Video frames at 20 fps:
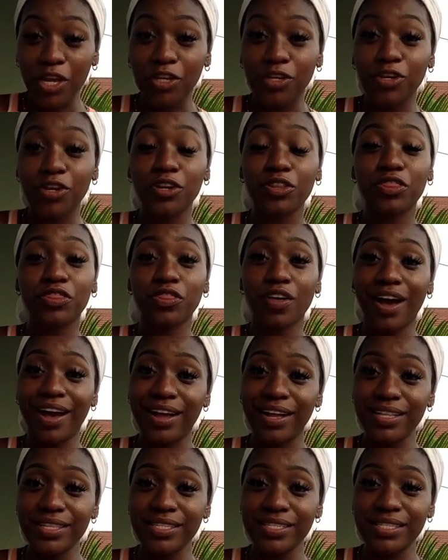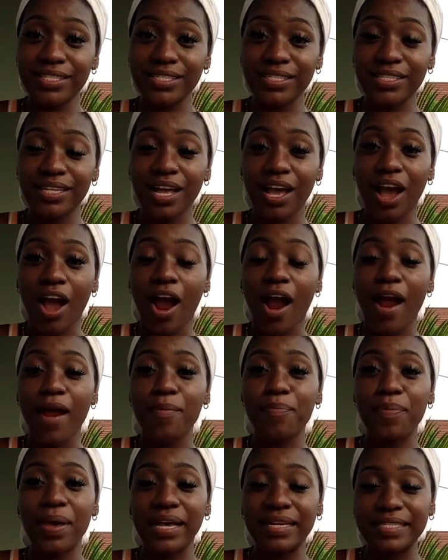Your thoughts are
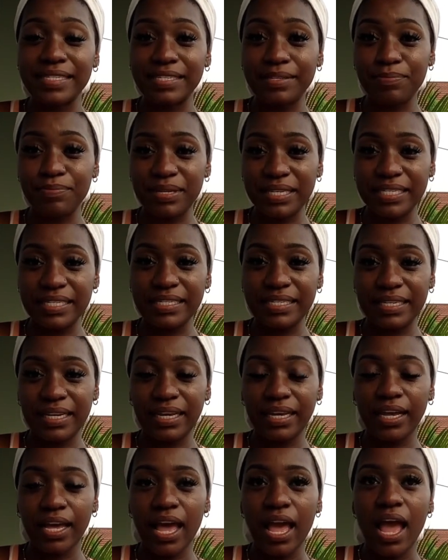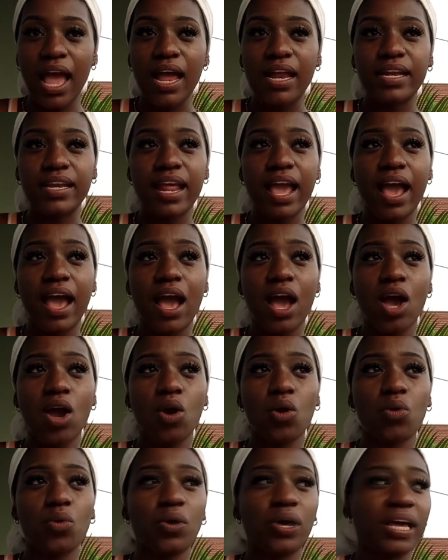pessimistic.
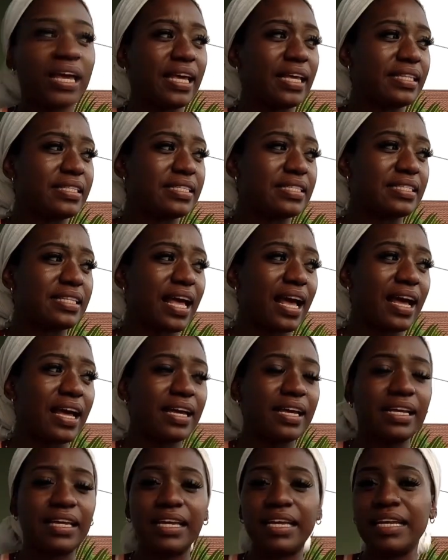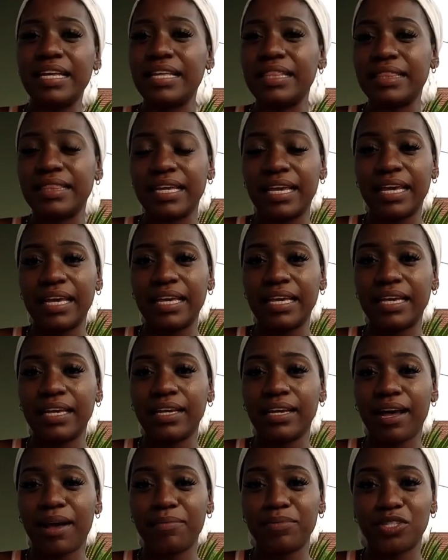Now, it's not anything,
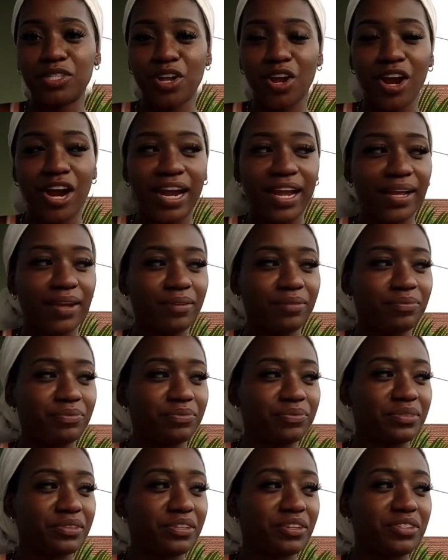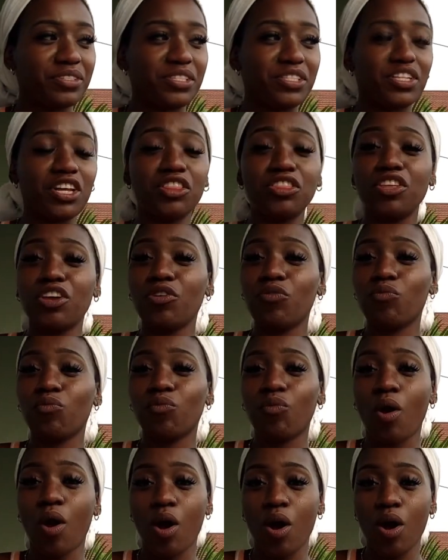I'm sorry, there's nothing
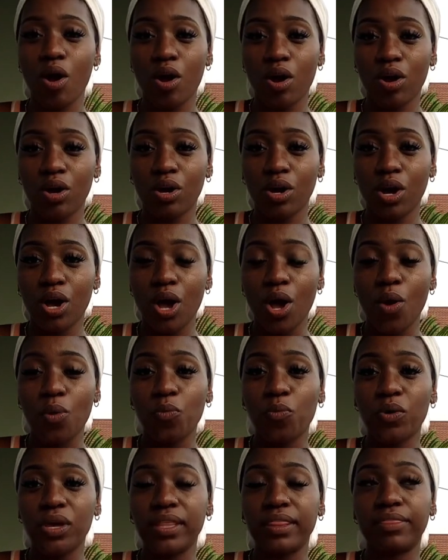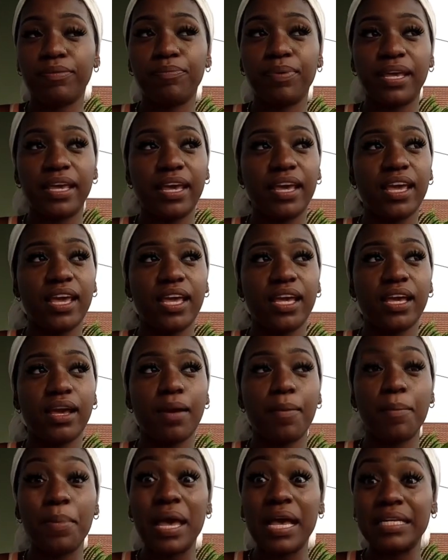wrong with being
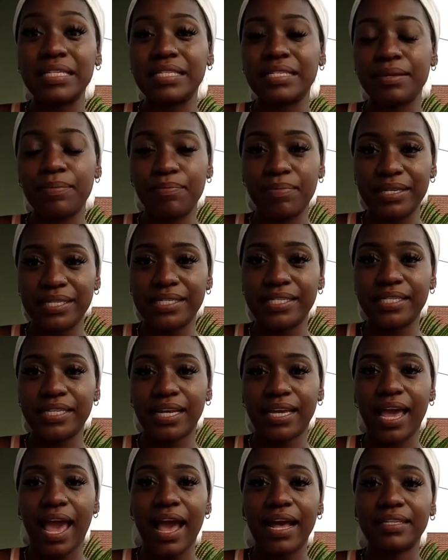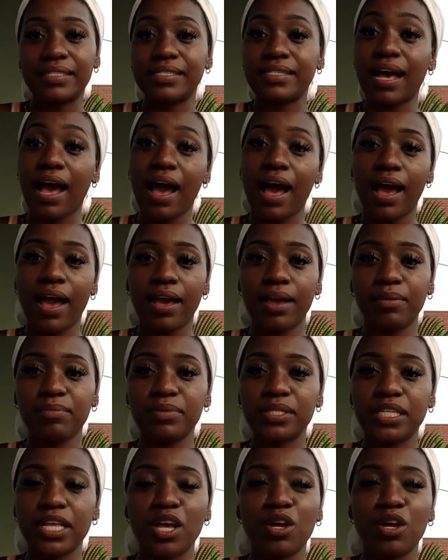pessimistic at times.